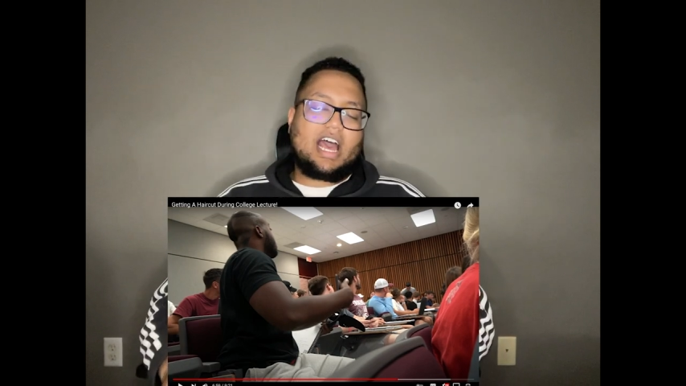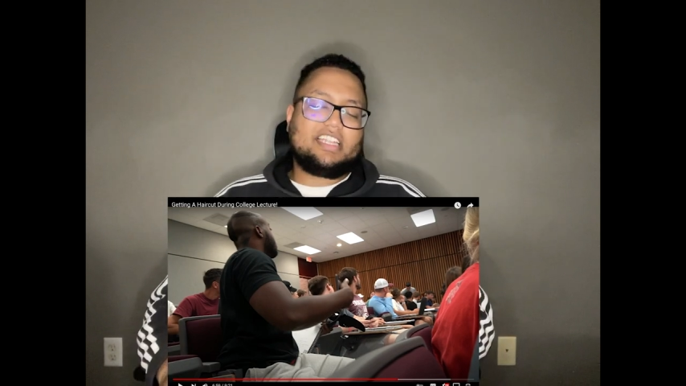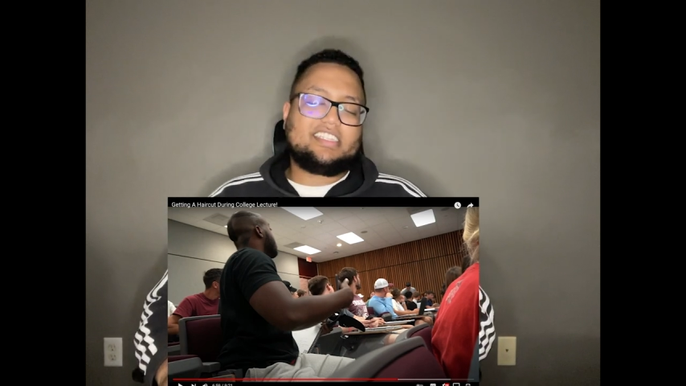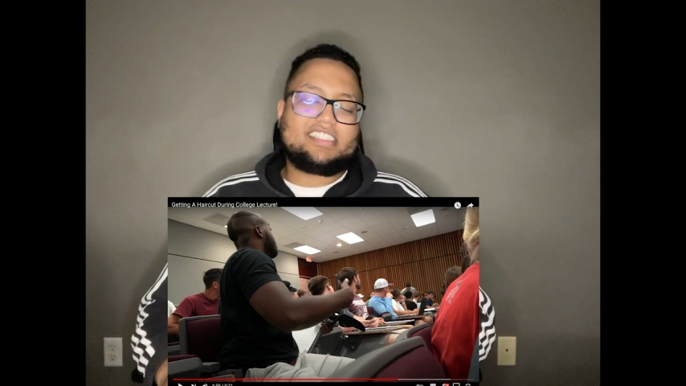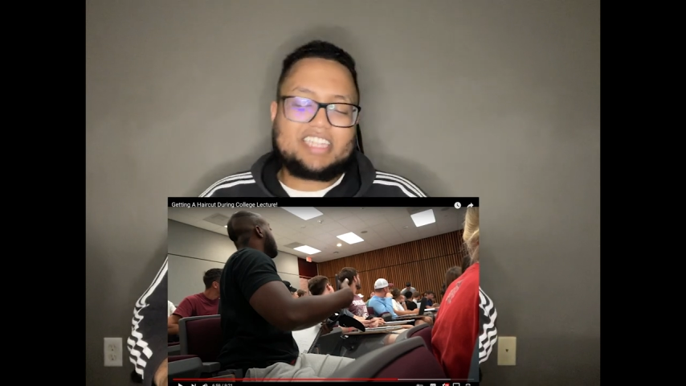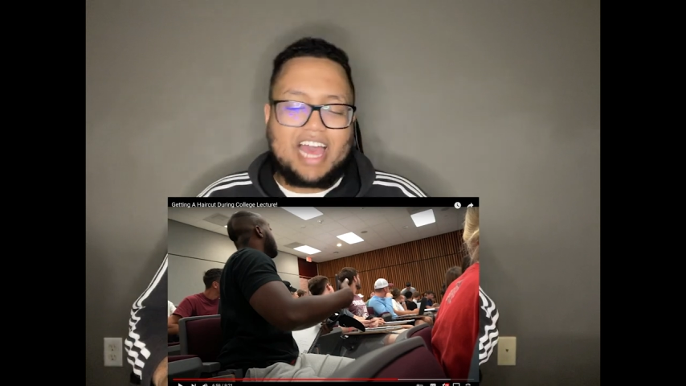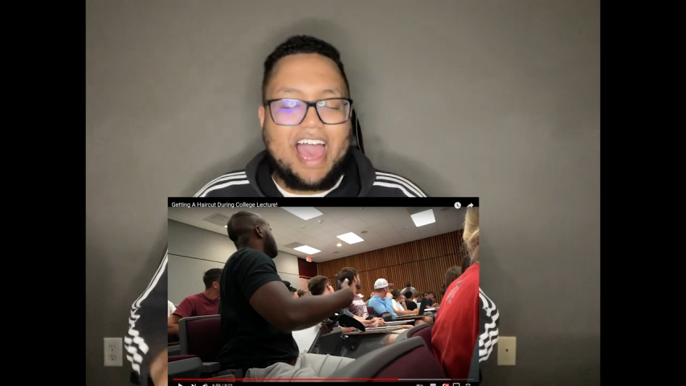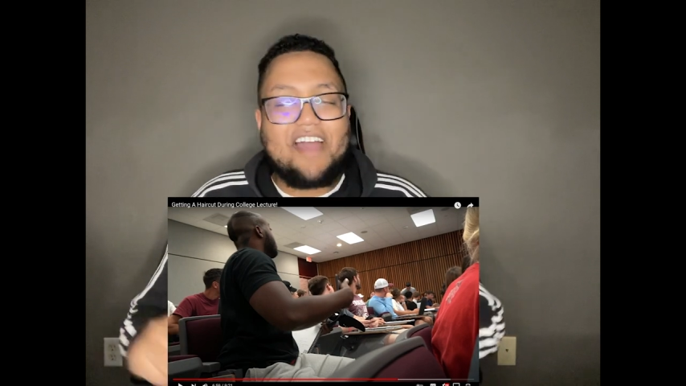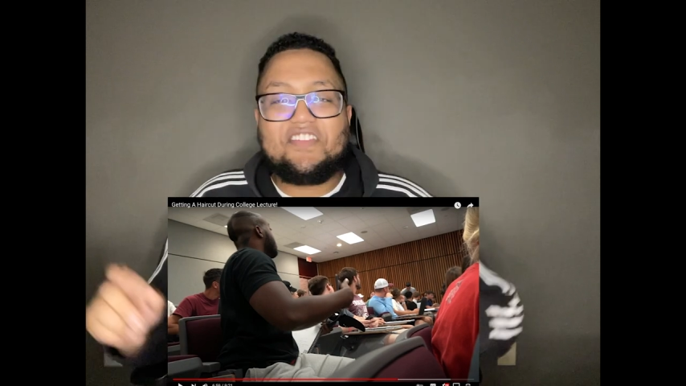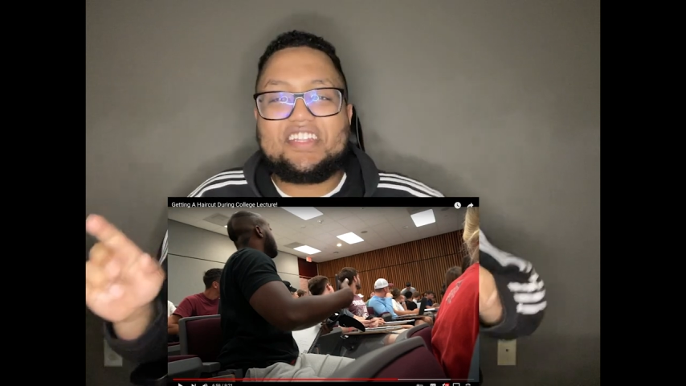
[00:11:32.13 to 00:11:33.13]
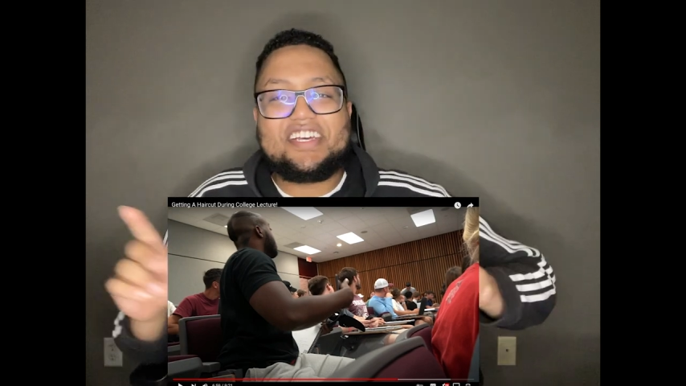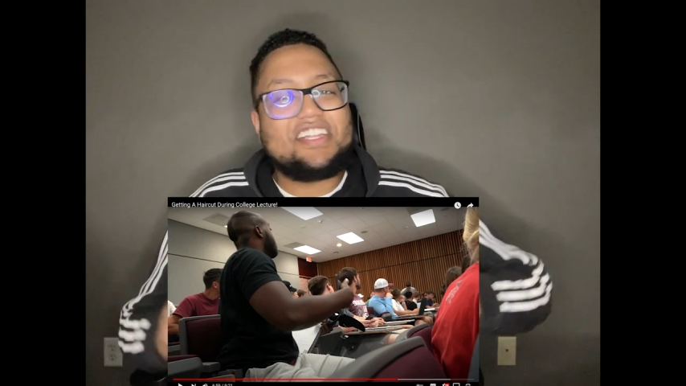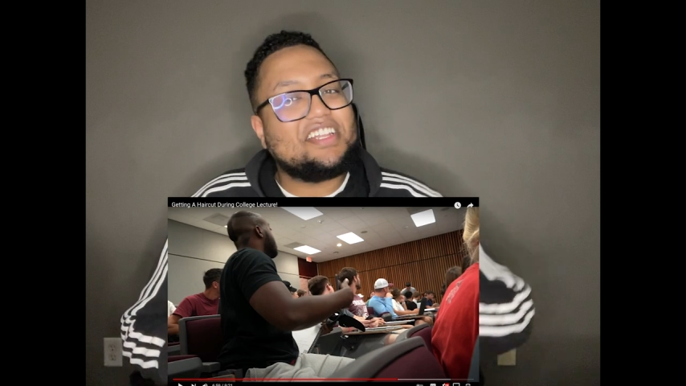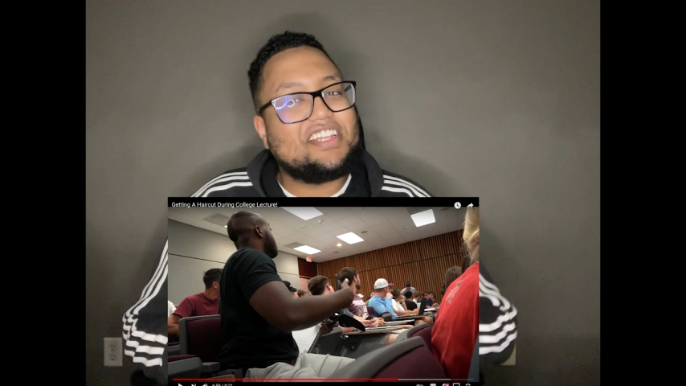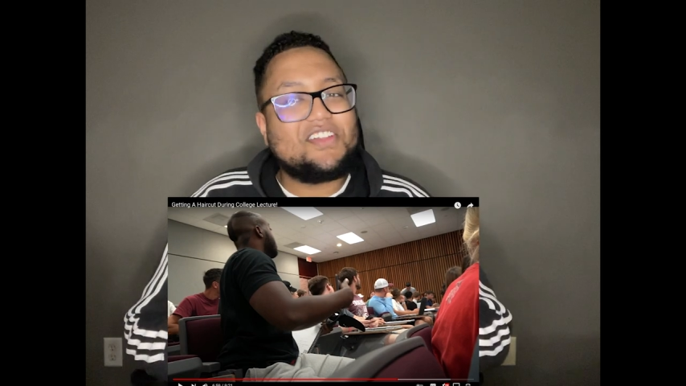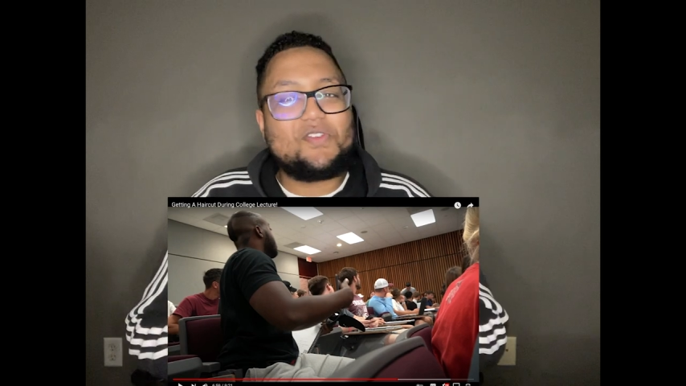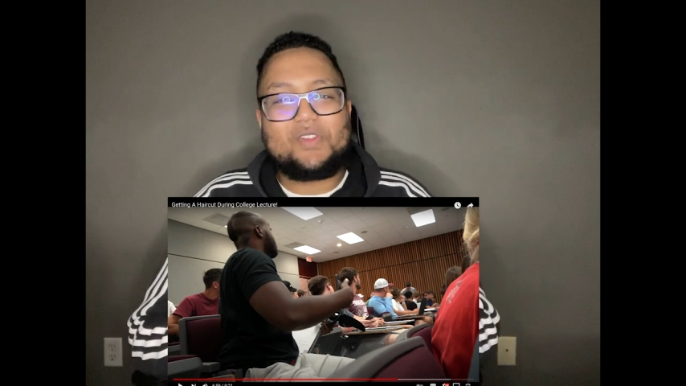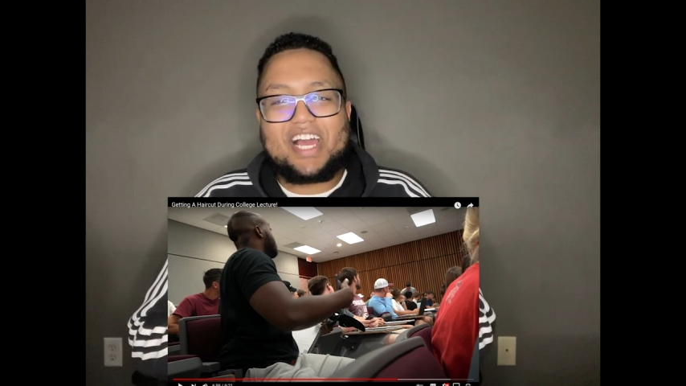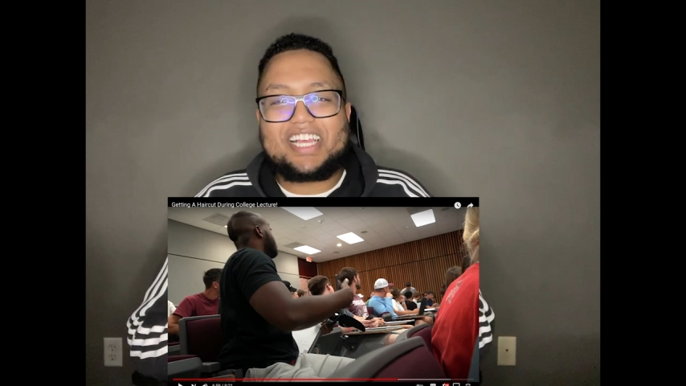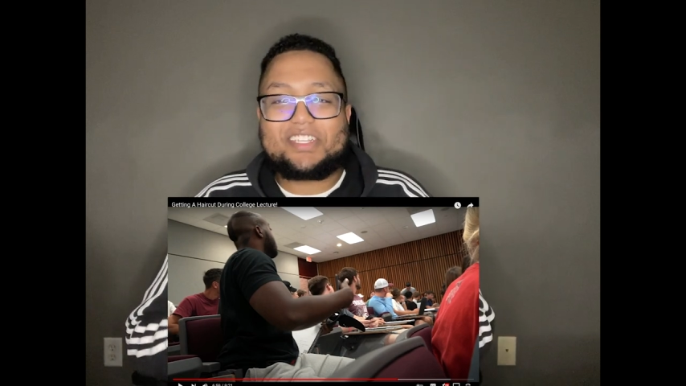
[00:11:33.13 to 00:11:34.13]
I haven't done no,
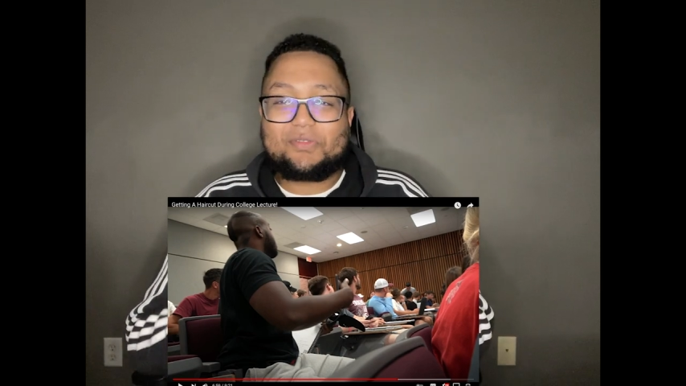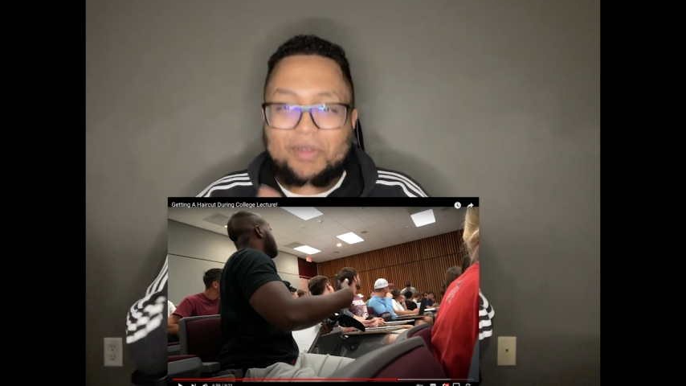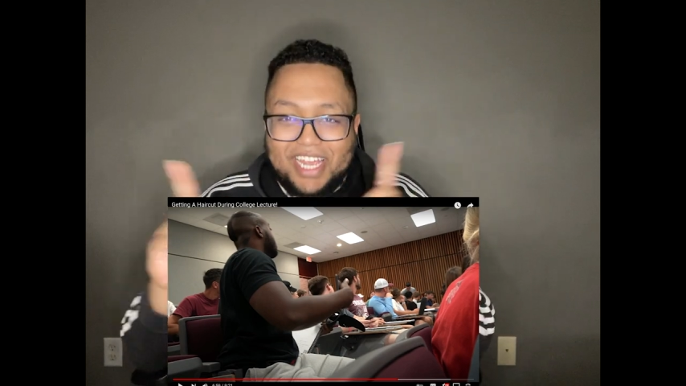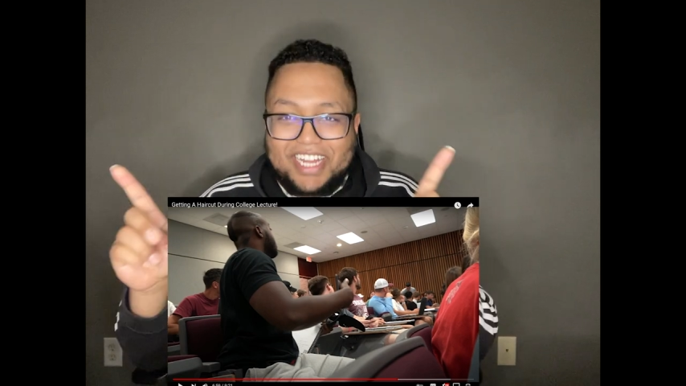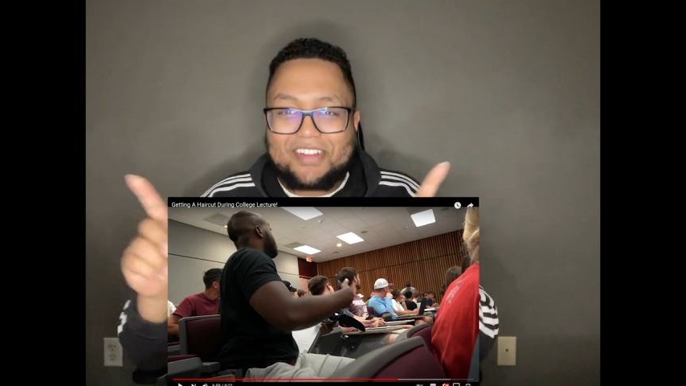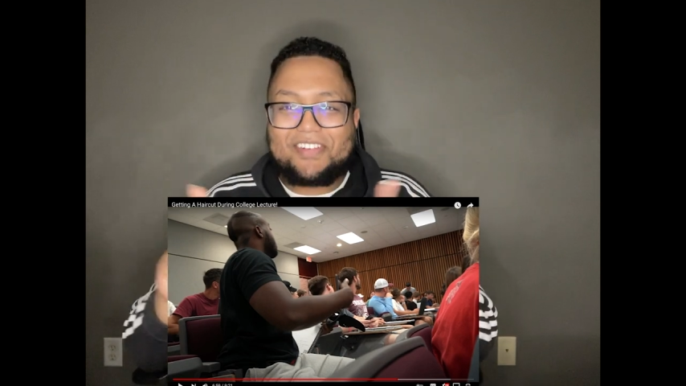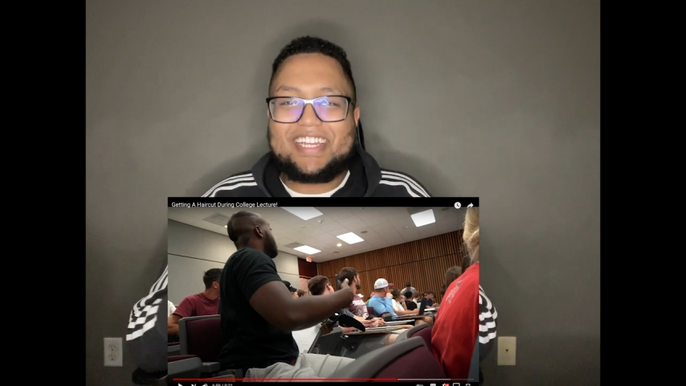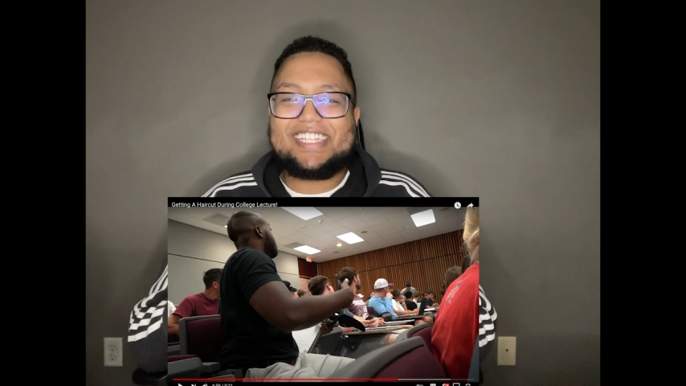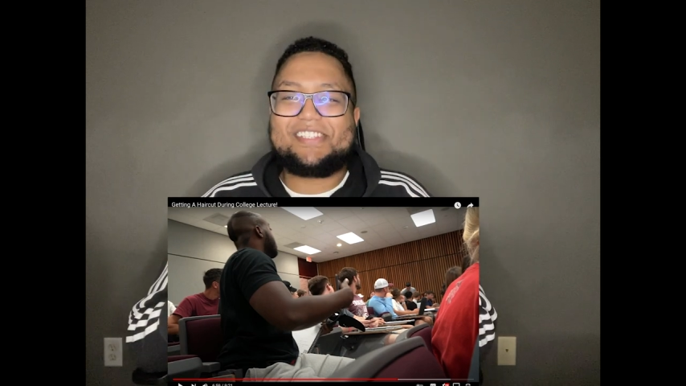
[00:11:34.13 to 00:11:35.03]
like, super ignorant,